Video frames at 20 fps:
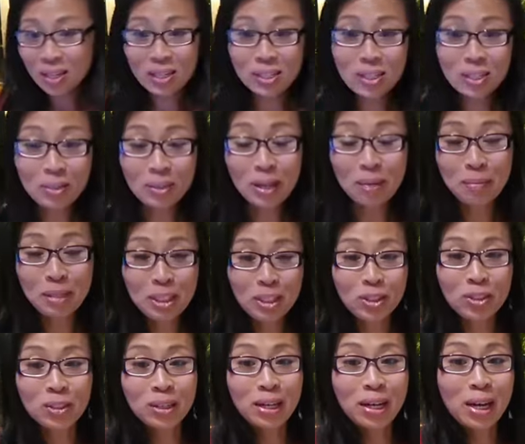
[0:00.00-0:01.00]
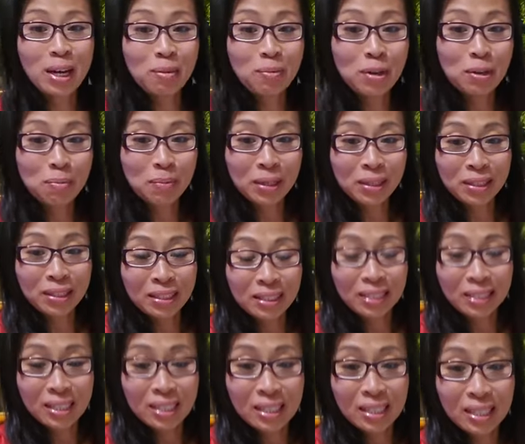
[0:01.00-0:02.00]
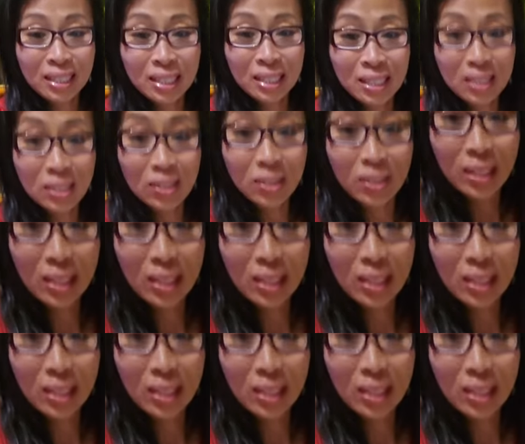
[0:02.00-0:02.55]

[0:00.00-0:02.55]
So let me turn the camera a bit so you